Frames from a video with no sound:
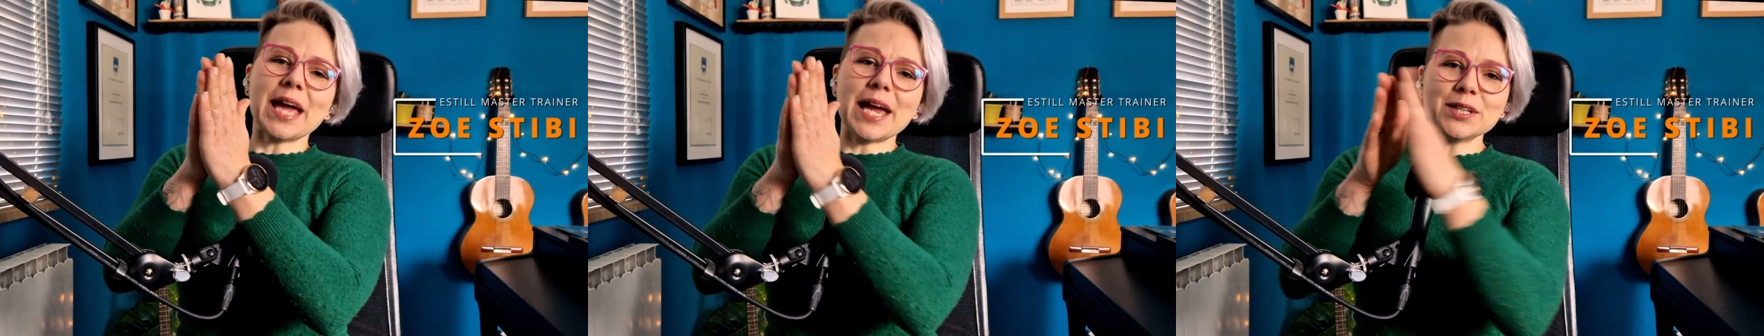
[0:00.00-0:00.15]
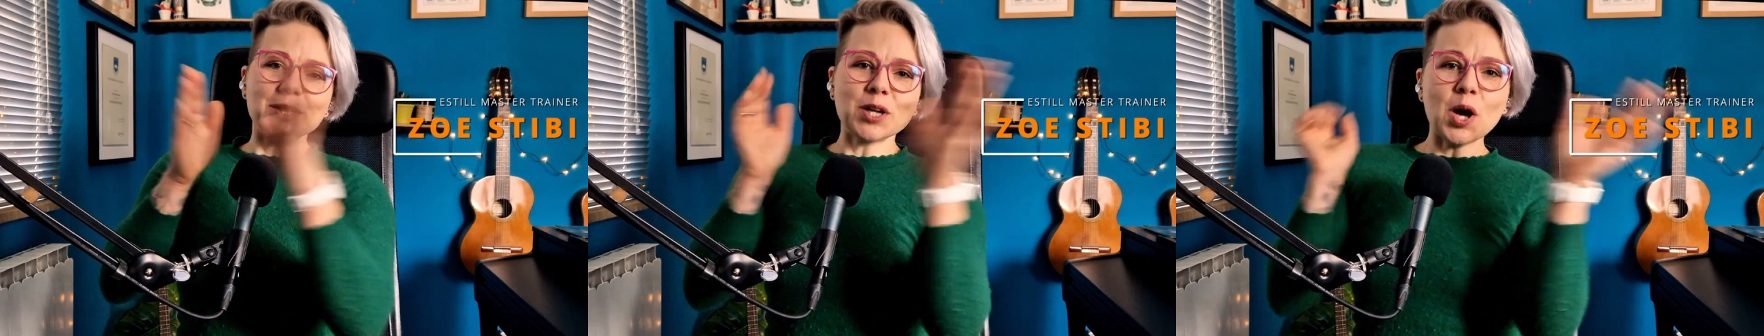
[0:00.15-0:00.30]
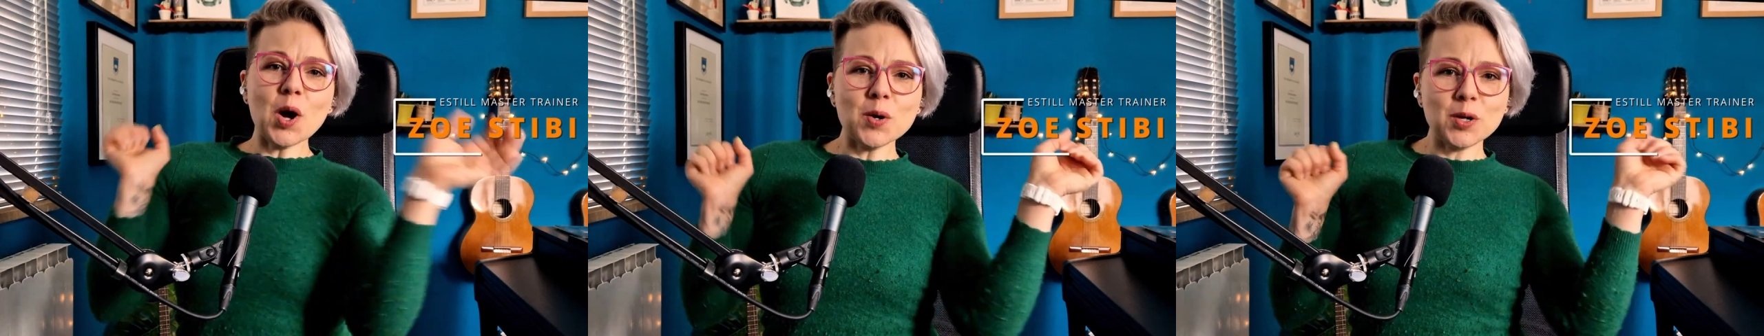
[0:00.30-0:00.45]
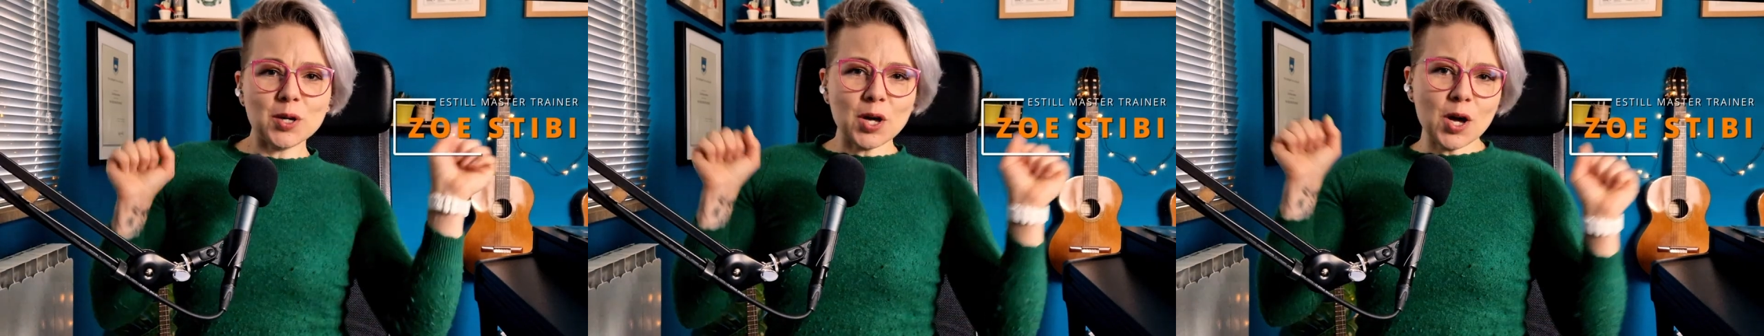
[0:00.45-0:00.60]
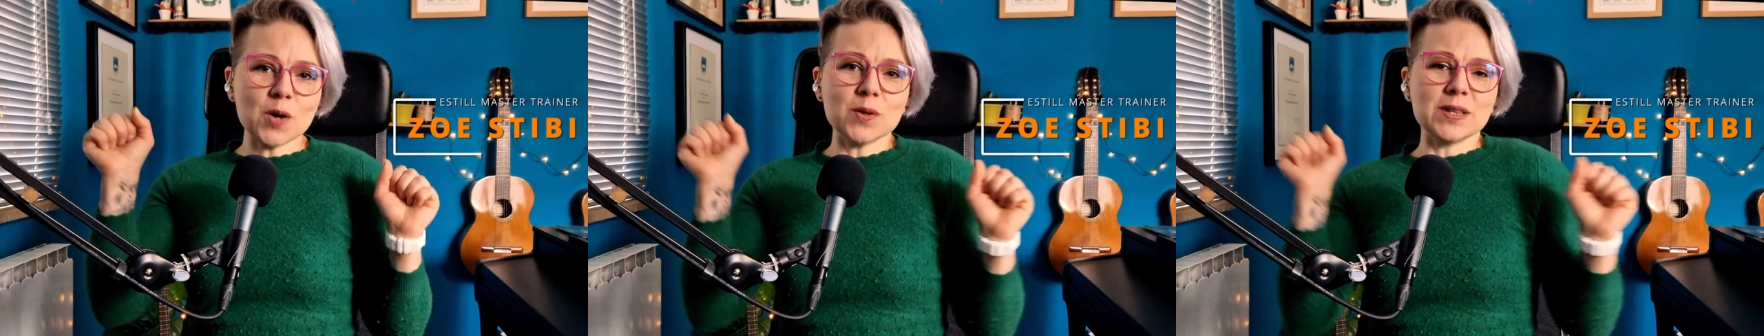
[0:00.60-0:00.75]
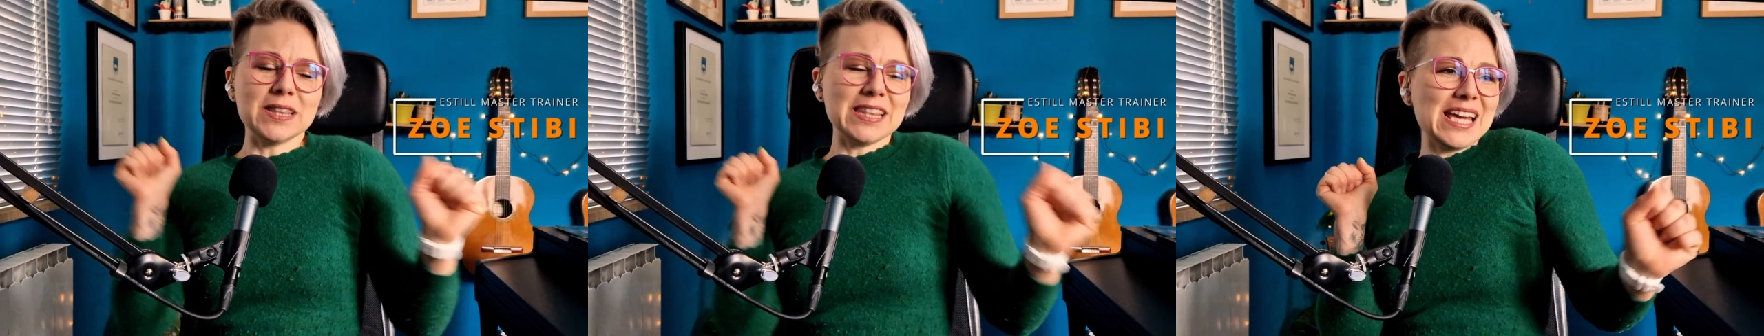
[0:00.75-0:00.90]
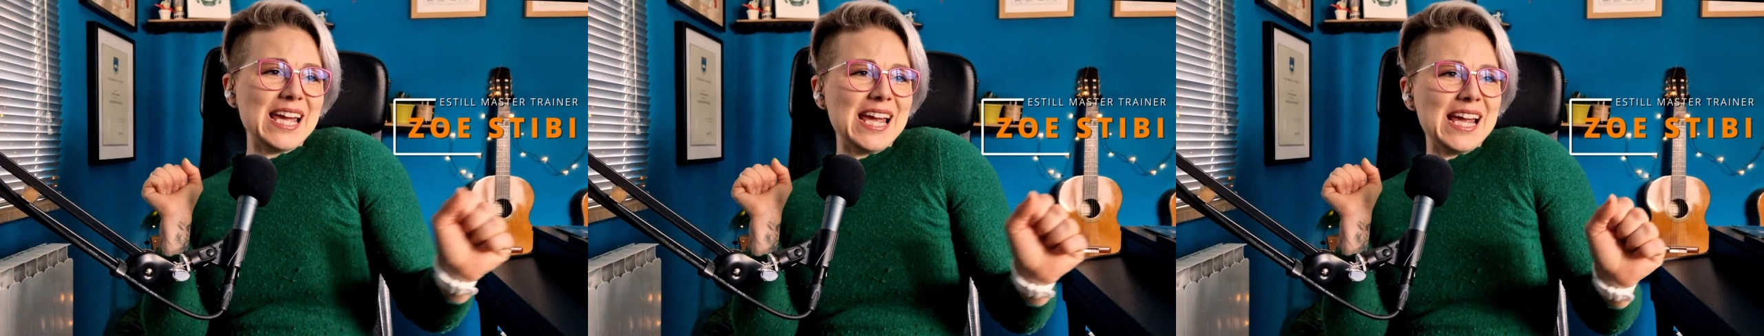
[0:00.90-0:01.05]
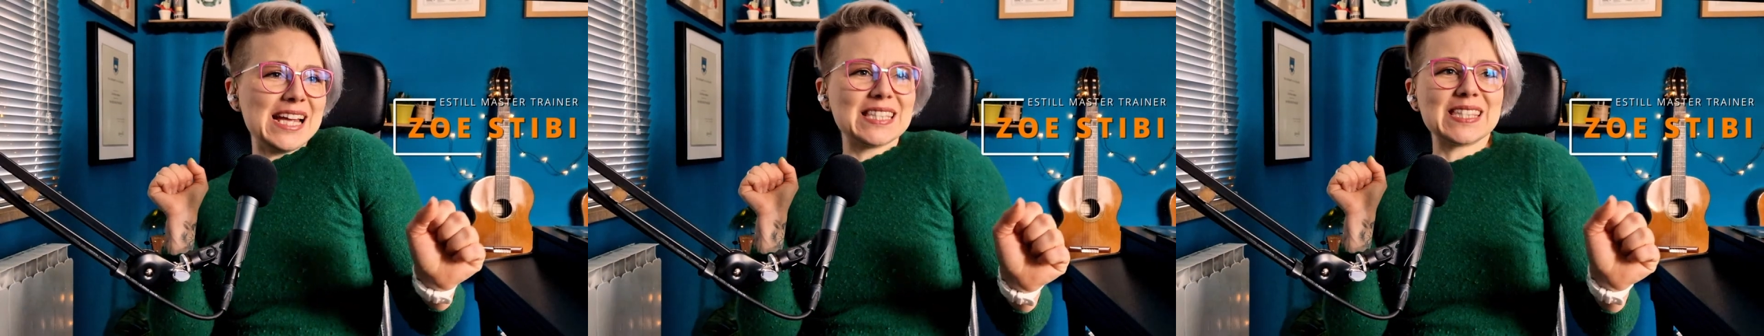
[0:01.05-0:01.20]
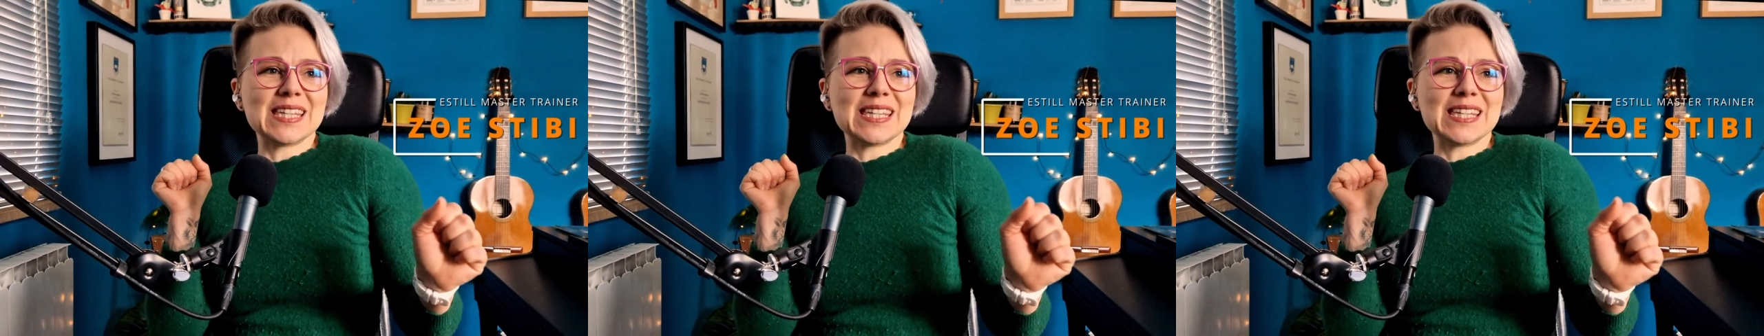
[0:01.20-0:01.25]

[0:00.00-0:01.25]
at Coco Lee